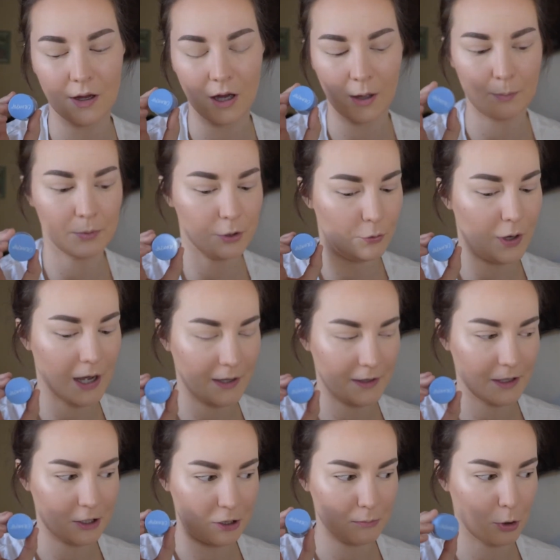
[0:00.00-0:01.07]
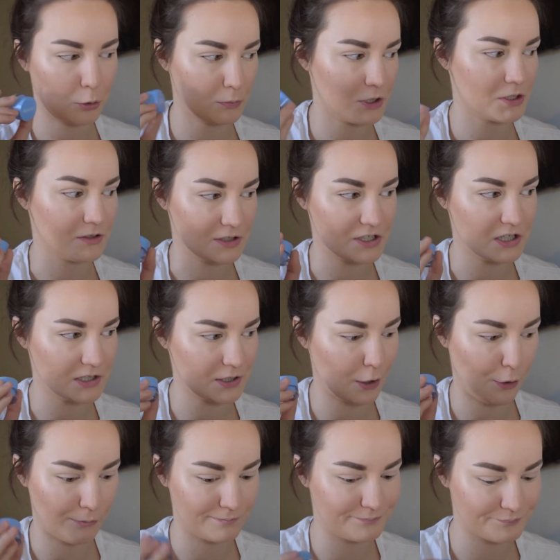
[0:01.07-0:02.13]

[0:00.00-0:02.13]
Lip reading: blue eyeliner moment. So